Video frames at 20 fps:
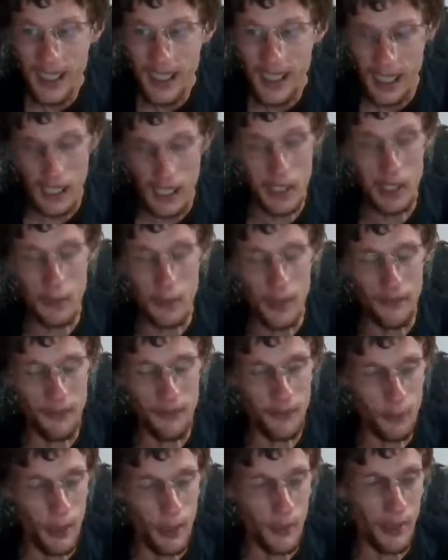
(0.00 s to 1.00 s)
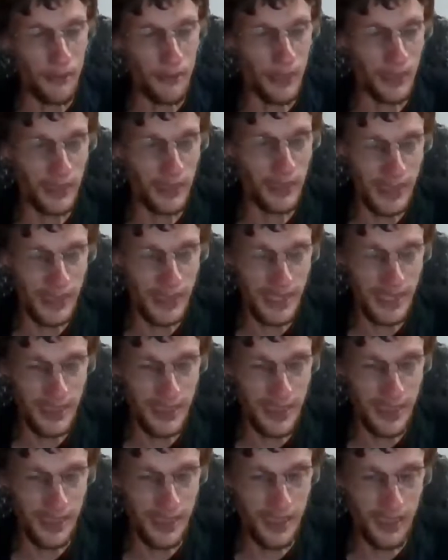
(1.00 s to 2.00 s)
I know what my favorite things
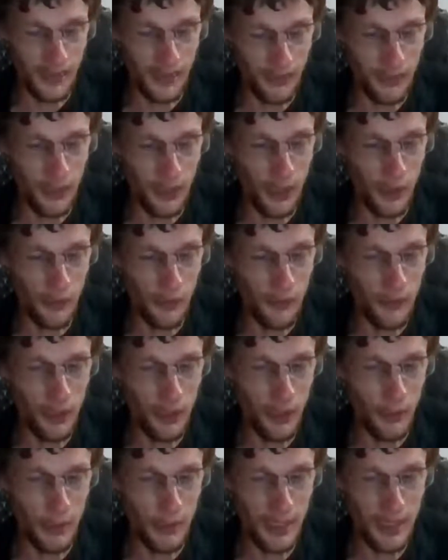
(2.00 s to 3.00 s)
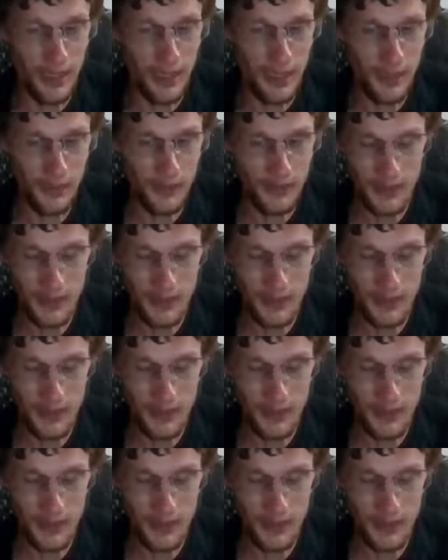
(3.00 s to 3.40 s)
to film is.